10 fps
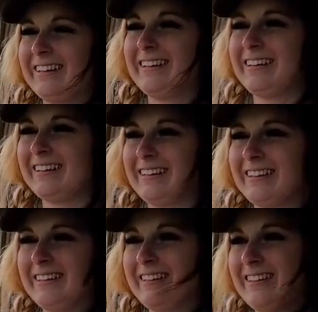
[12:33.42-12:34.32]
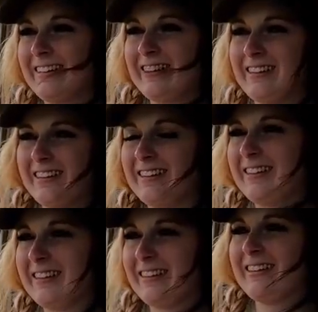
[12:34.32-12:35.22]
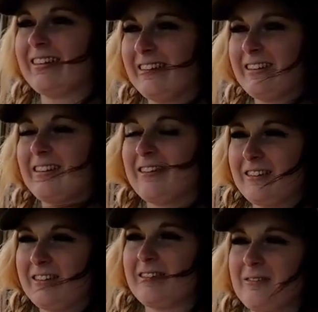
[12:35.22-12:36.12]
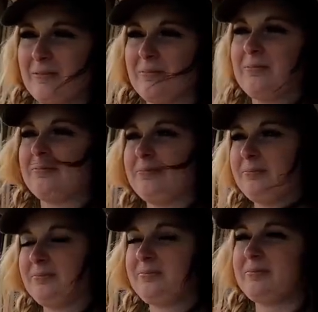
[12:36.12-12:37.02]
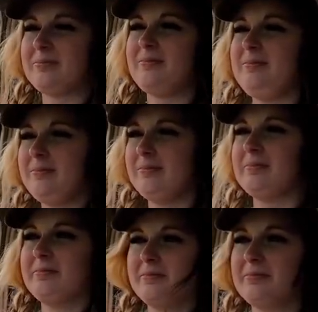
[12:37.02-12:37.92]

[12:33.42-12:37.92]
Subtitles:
This person isn't speaking.